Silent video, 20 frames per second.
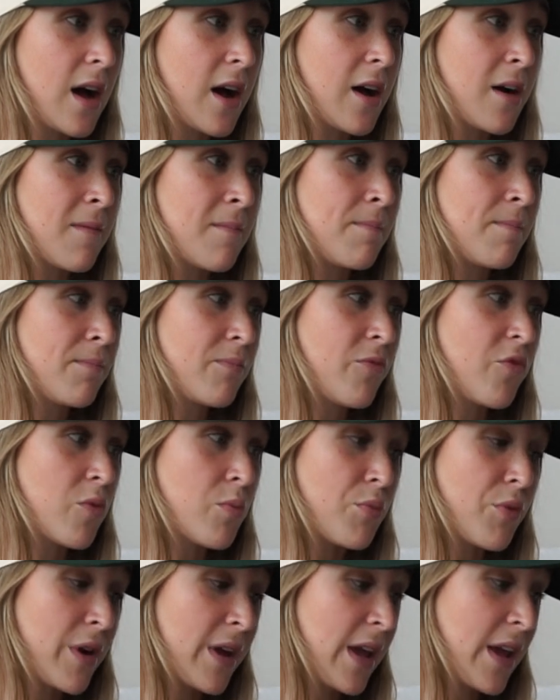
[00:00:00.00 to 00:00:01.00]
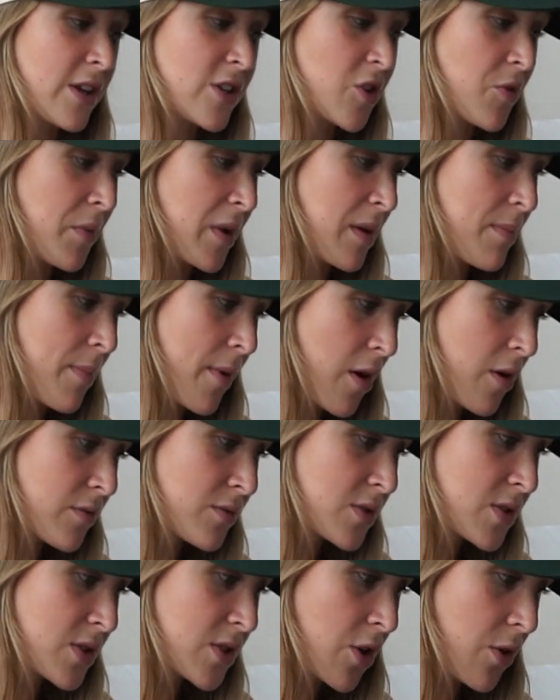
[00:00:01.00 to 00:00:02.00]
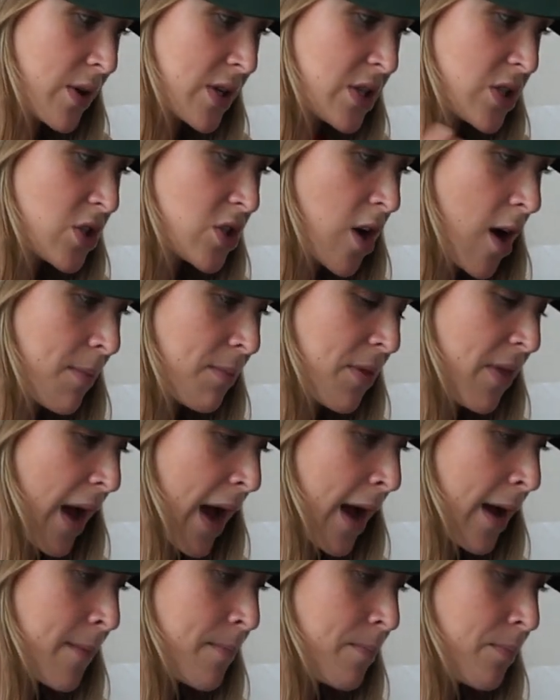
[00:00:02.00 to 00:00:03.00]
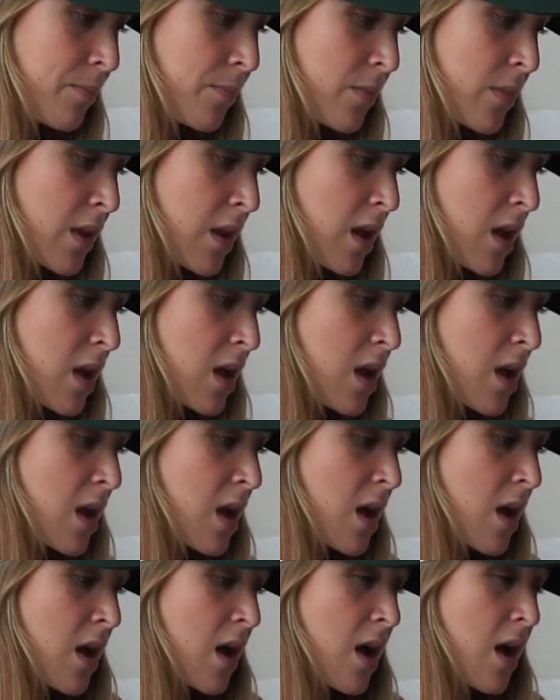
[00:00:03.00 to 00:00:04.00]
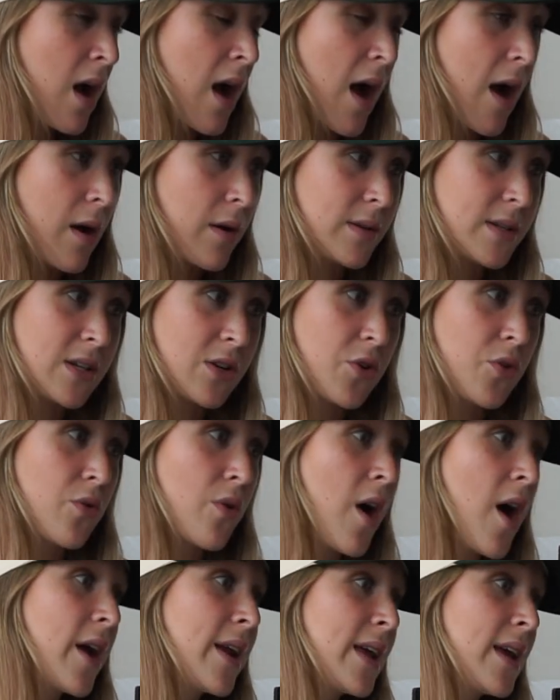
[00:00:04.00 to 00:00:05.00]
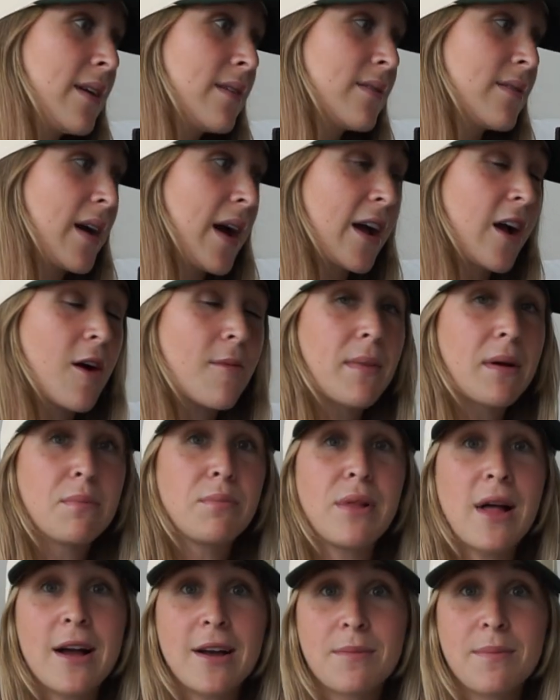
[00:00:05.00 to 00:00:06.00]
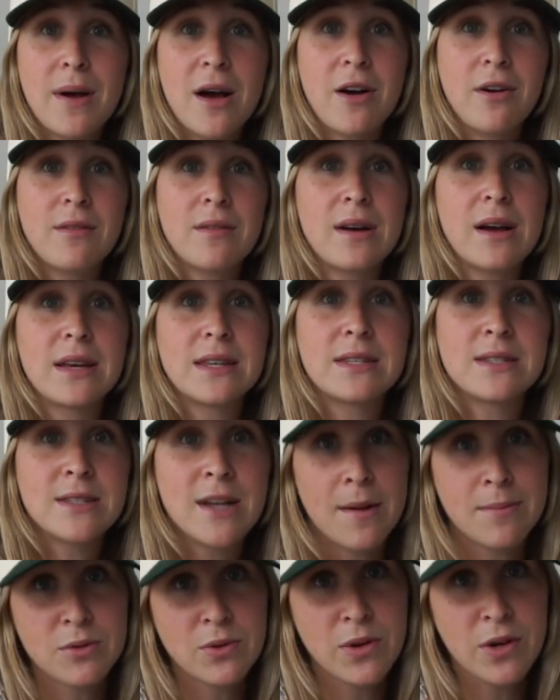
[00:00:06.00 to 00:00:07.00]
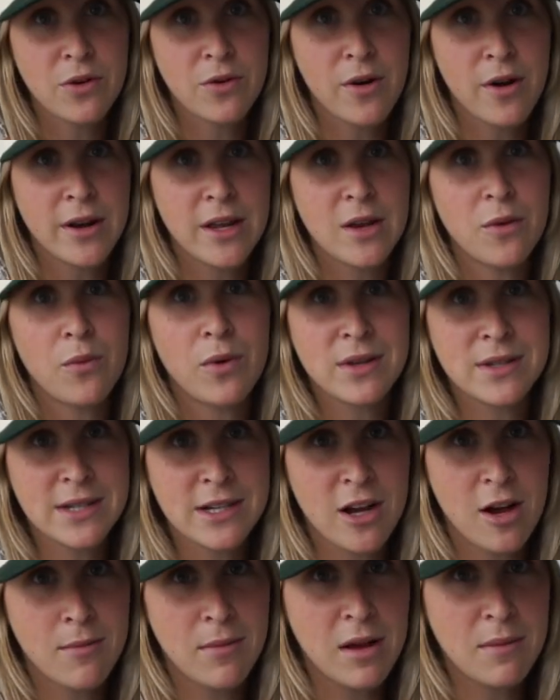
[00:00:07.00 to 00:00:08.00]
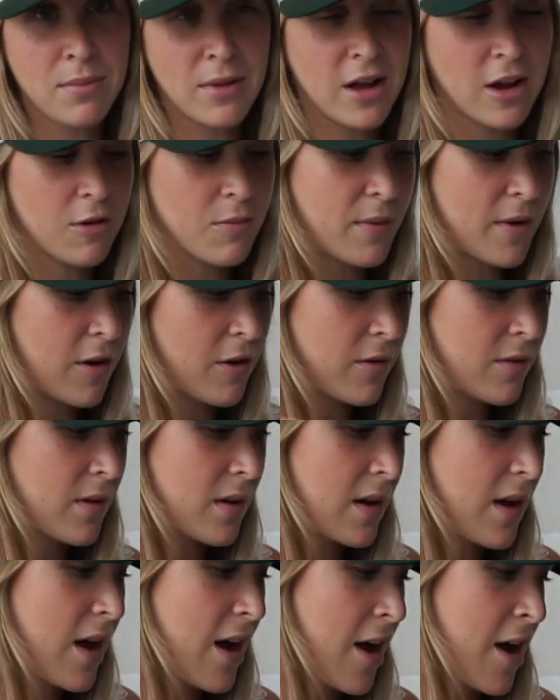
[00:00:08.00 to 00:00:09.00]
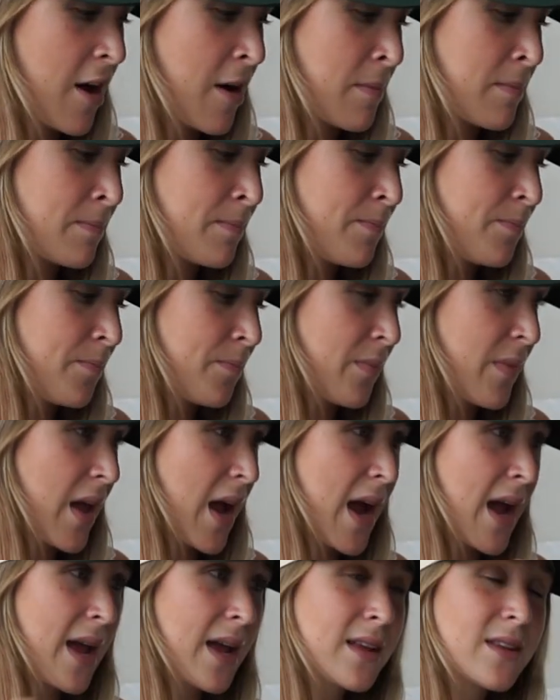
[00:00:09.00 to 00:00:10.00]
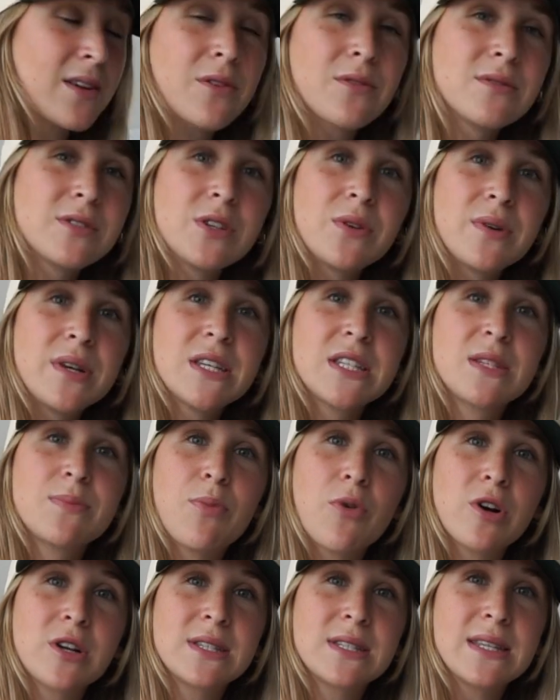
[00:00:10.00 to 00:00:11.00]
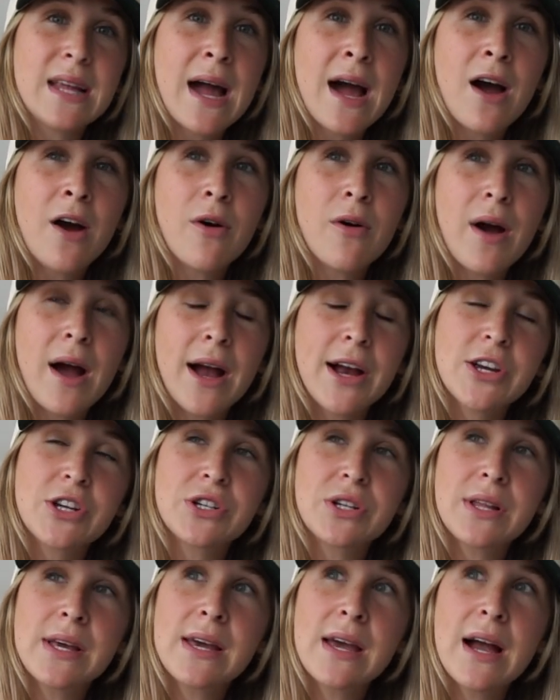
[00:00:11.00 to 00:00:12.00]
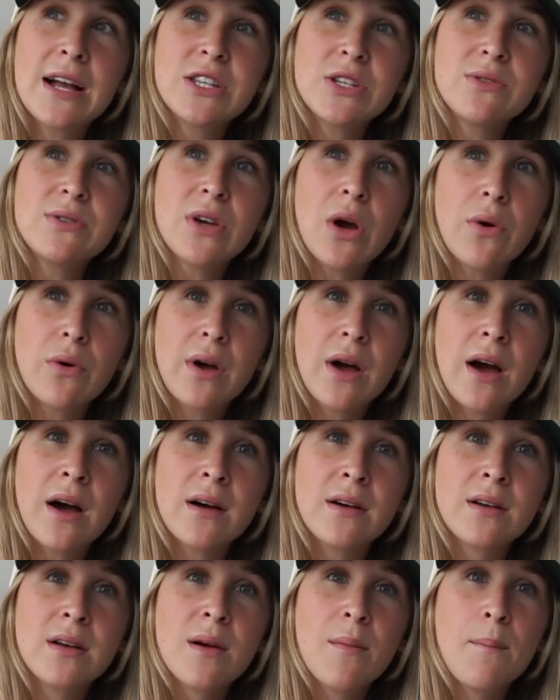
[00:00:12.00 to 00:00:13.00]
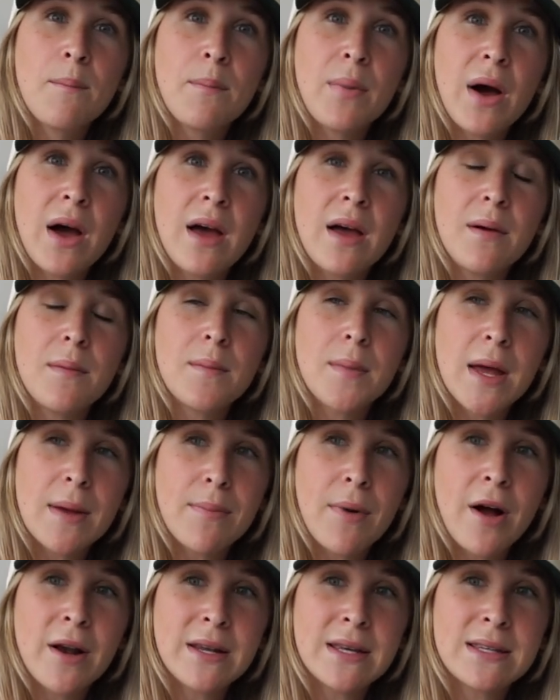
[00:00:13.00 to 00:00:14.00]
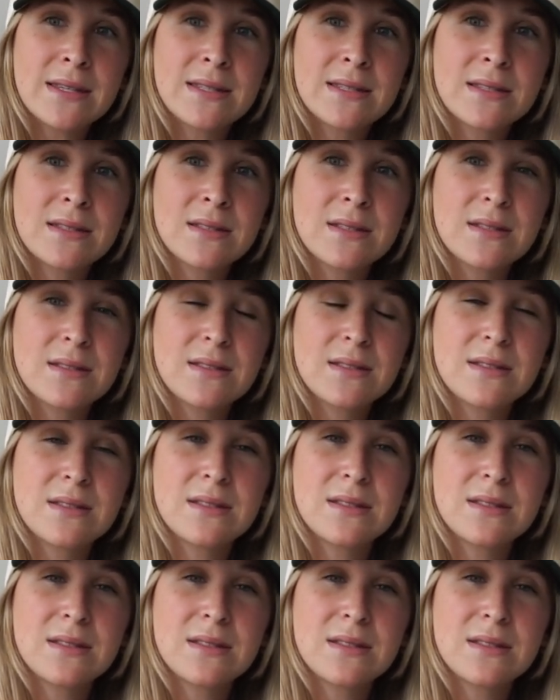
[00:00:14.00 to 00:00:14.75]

from breaking so many bones. So I stopped that. I did karate. I got my black belt. I stopped doing karate once I got my black belt. I don't do any sports now, actually. I do yoga, but my body's,